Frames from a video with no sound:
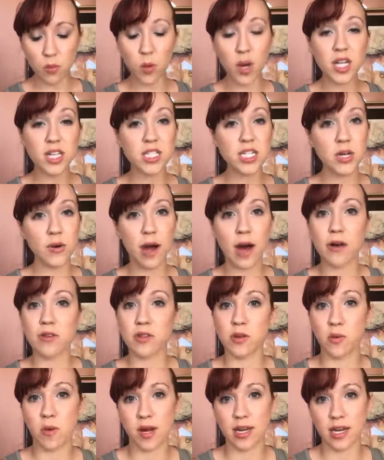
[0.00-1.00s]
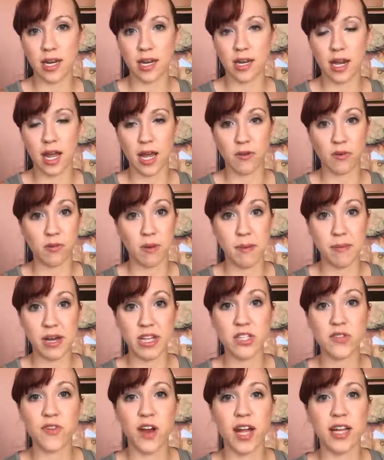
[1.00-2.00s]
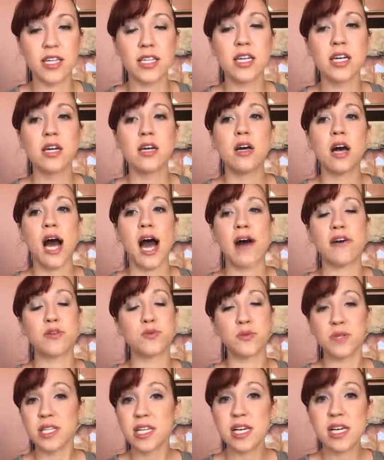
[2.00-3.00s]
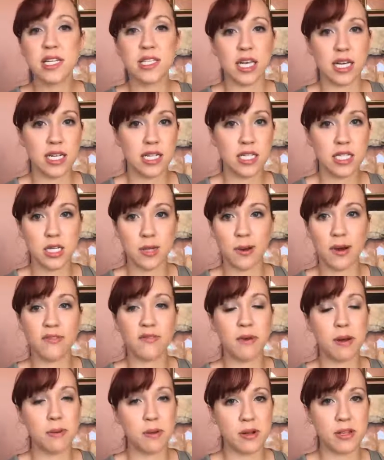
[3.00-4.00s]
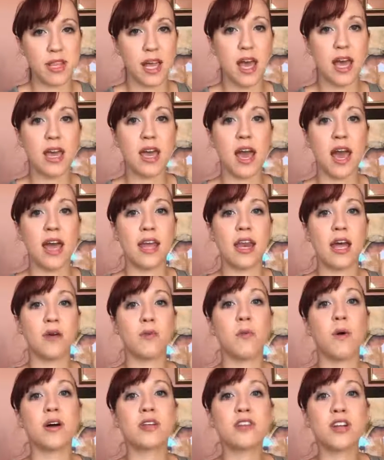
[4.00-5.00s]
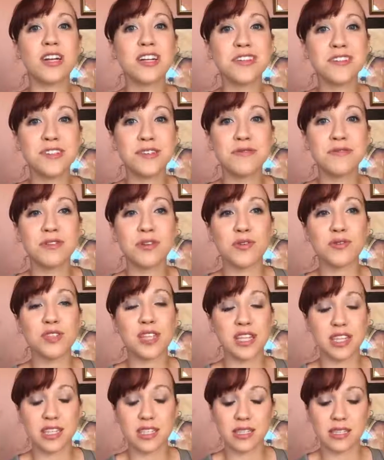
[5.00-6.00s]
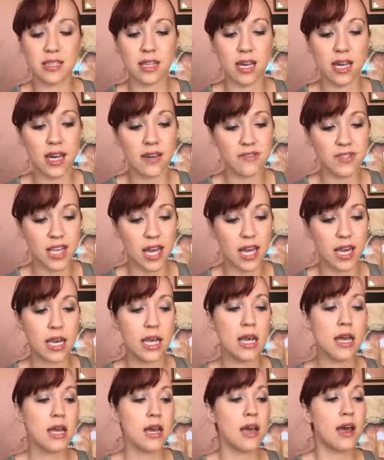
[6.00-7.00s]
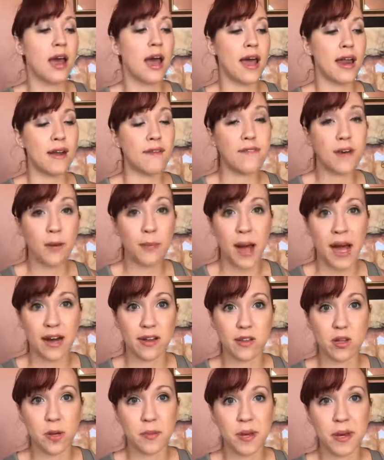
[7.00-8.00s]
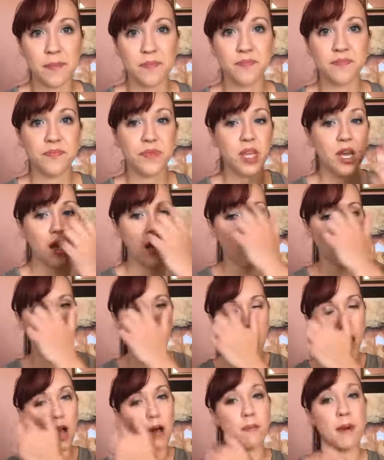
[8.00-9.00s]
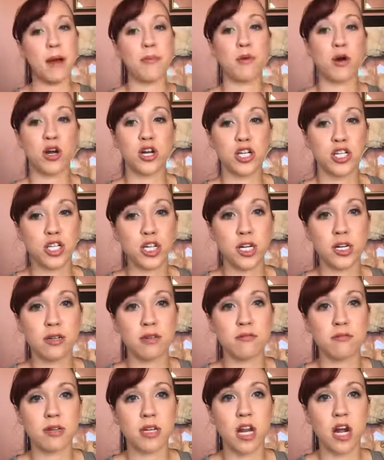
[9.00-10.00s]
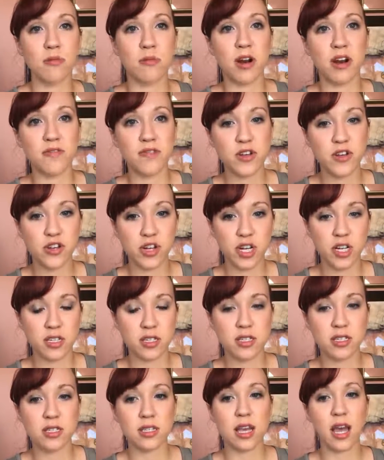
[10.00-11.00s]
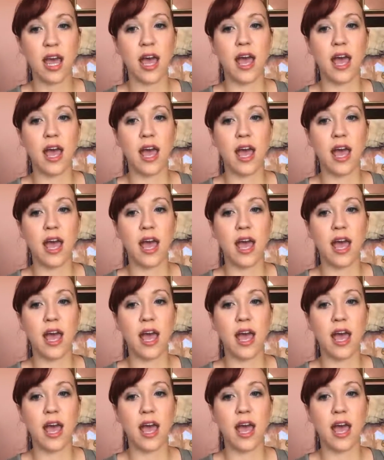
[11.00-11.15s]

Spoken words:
wanting to go out the one night with my best friend. I was really excited to go out for my birthday, and I was starting to see results like this, like I've said, and I fell back a little bit. I brought a shirt, I brought a few shirts,